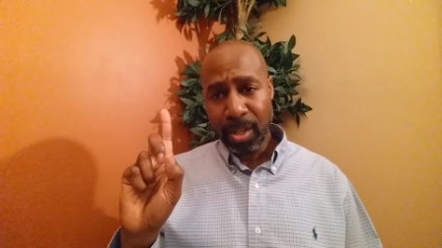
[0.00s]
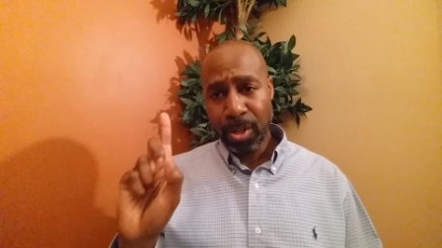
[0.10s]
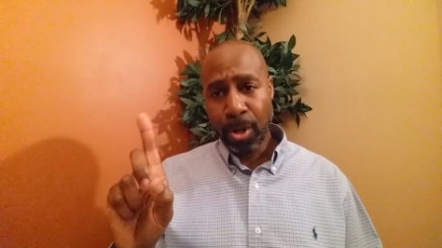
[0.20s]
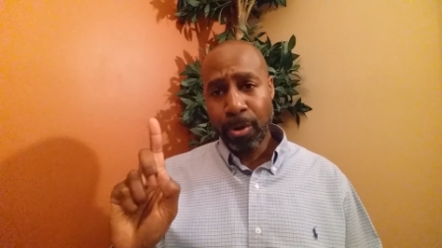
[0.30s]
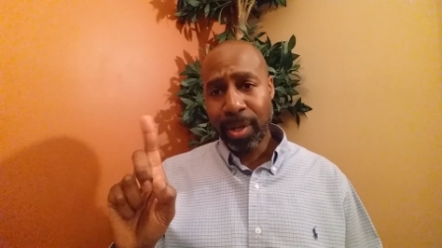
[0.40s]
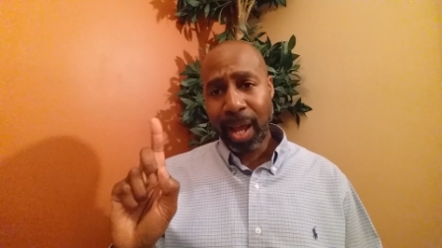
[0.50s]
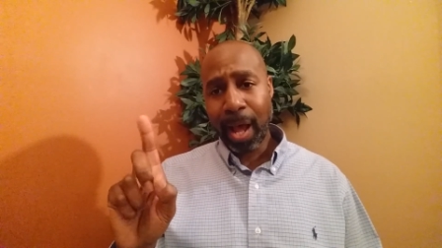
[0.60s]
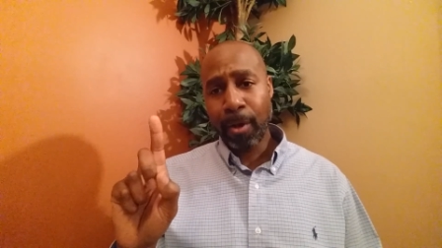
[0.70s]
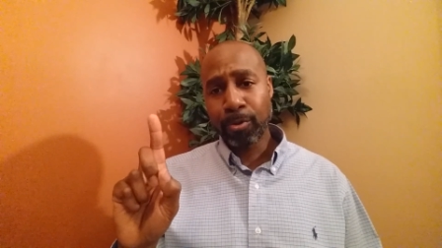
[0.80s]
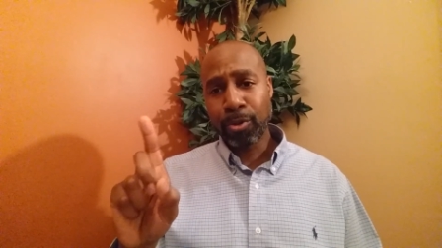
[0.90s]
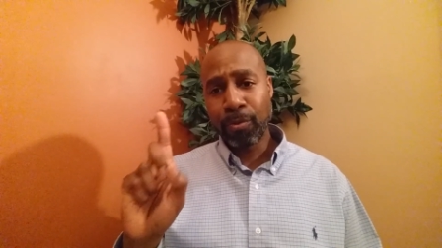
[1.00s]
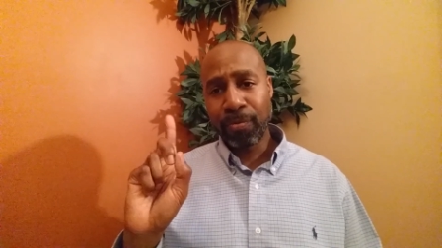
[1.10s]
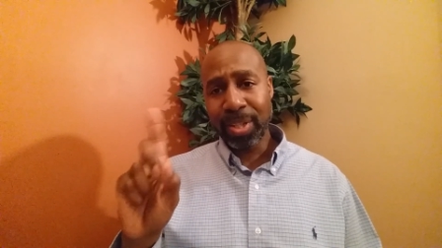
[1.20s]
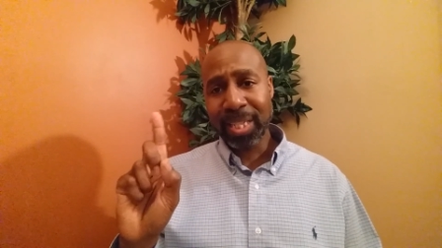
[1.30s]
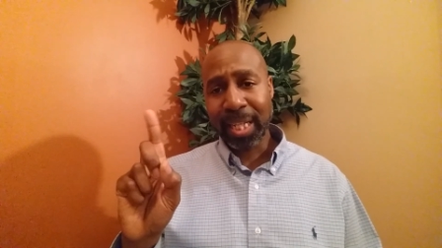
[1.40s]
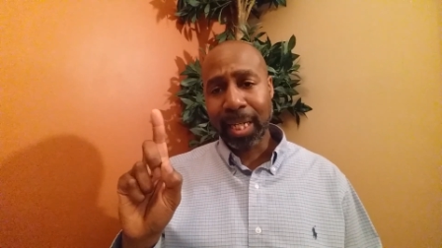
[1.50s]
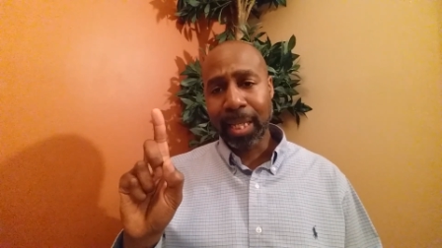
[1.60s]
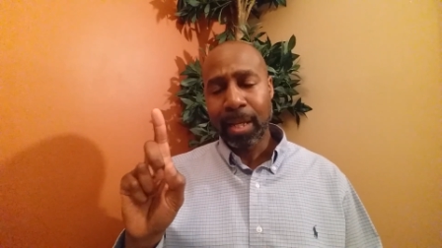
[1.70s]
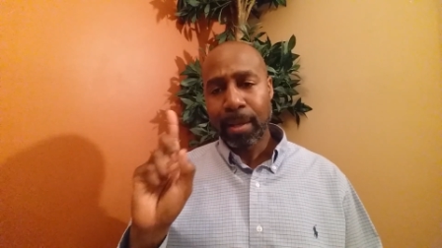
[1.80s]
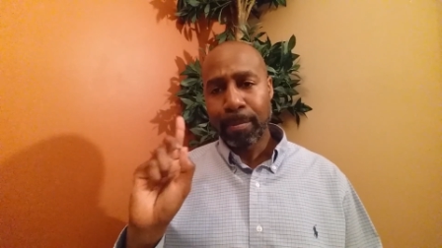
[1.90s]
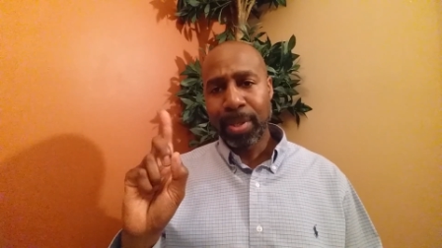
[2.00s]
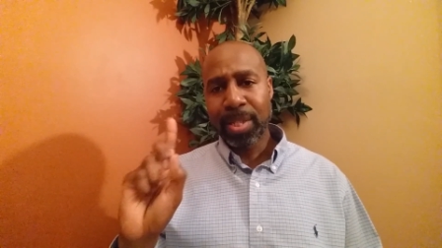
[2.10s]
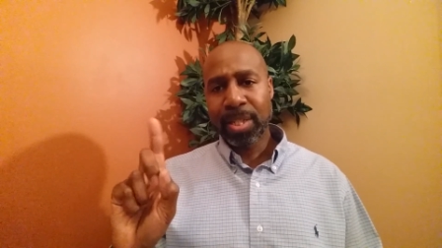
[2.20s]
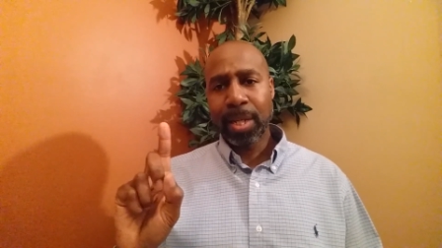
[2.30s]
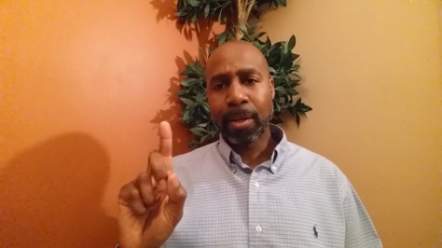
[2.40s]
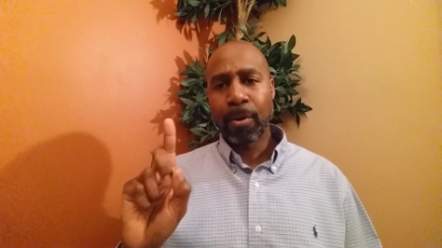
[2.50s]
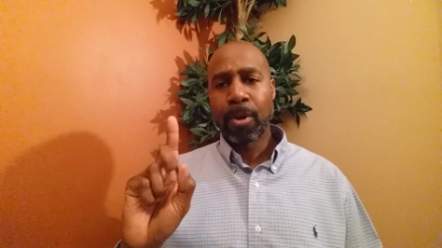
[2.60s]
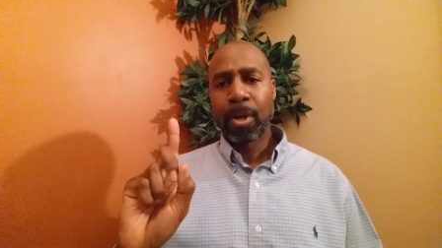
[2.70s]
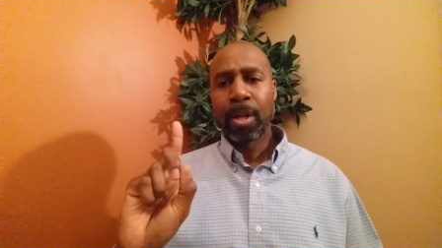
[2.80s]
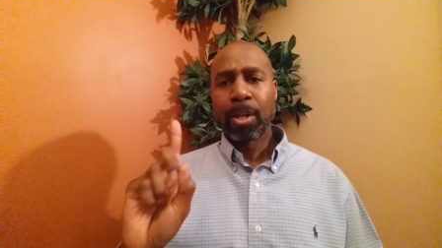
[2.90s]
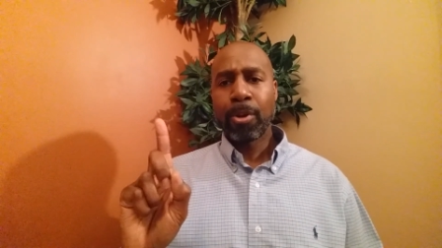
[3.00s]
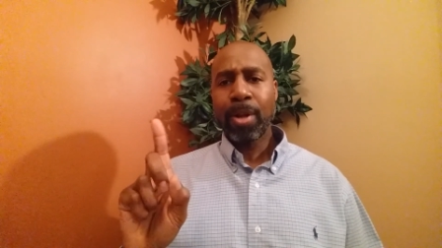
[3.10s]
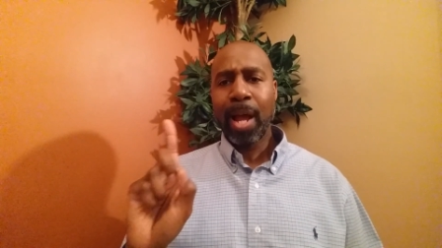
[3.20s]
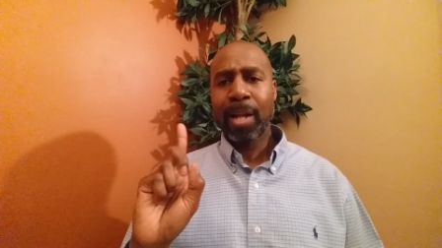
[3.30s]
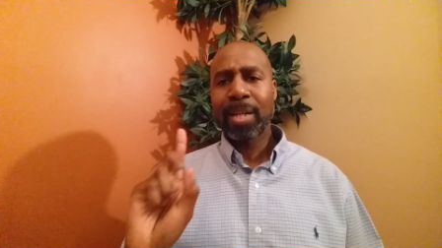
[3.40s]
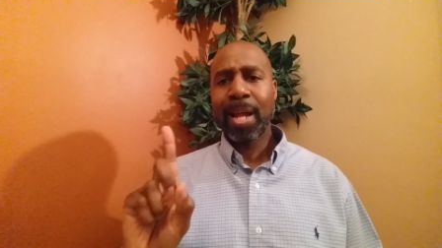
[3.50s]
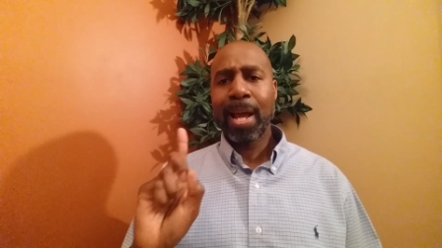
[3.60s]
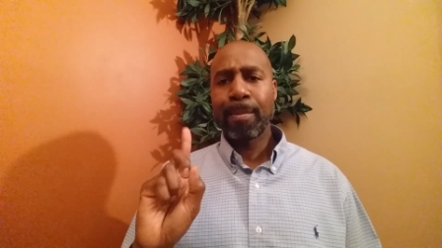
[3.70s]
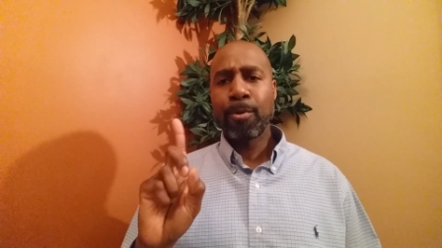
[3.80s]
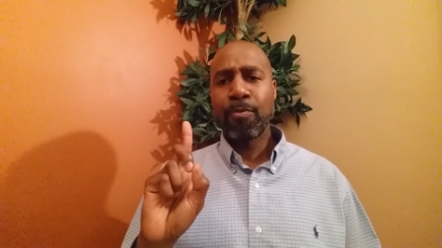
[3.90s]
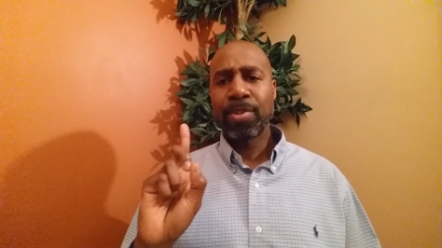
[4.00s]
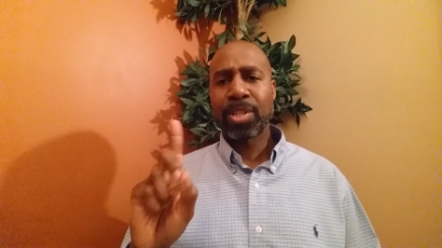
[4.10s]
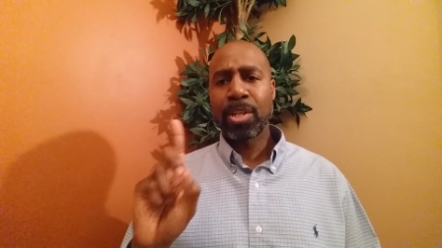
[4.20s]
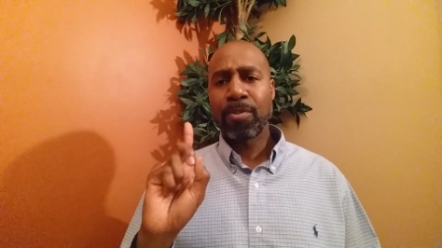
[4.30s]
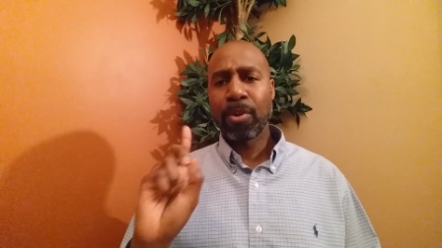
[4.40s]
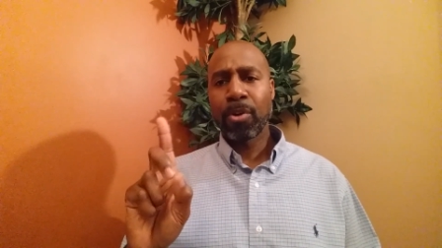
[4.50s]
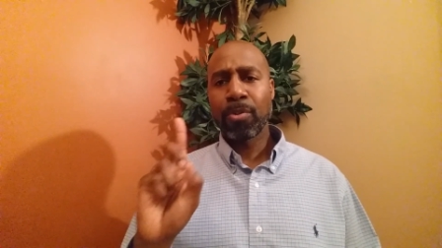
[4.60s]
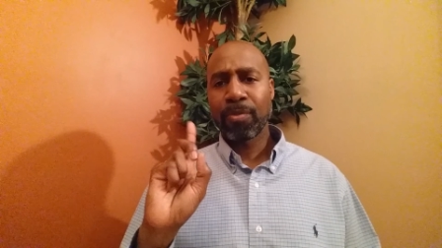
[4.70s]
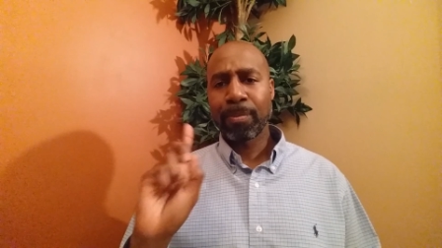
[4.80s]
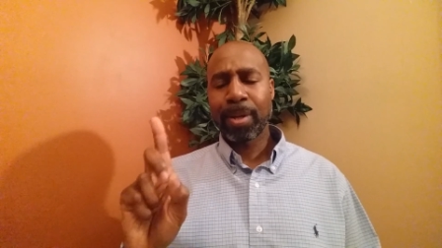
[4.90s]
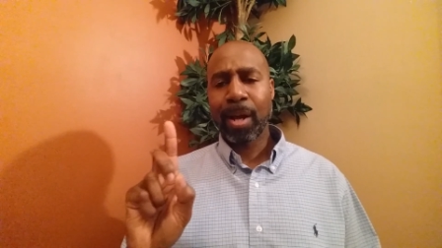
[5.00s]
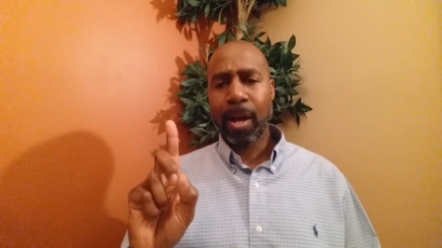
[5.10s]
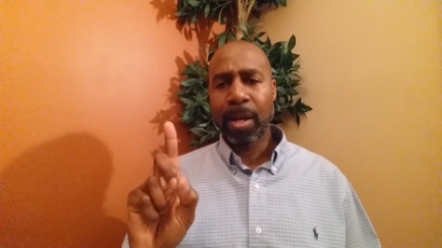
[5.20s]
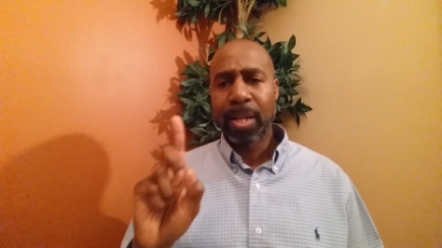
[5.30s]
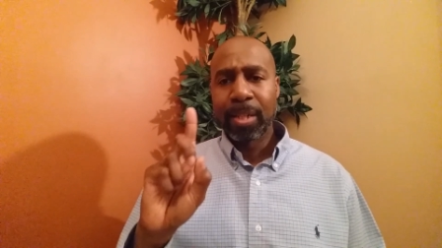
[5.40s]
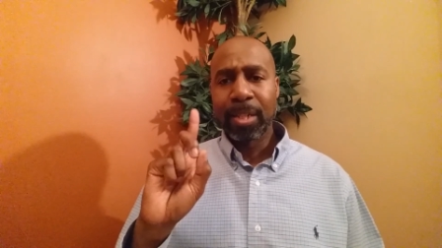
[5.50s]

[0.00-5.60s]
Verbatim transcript: learning how to physically be still, learning how to not move until you've heard from God.